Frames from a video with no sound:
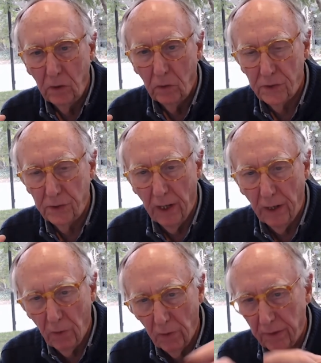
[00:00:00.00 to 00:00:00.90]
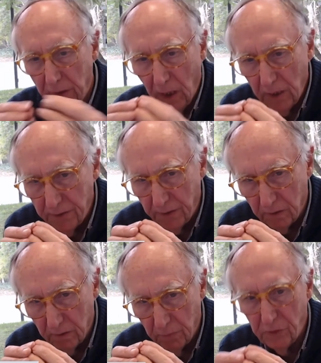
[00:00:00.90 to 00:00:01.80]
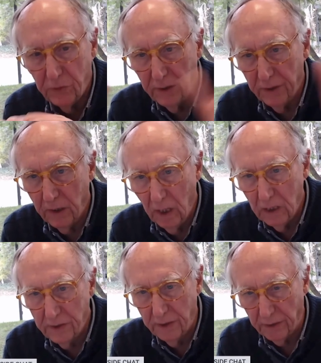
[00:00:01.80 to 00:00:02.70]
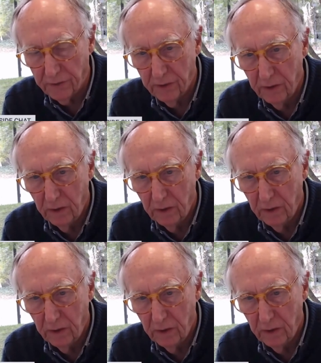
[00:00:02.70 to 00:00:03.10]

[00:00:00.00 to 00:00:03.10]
You see not only the content, but you see the context.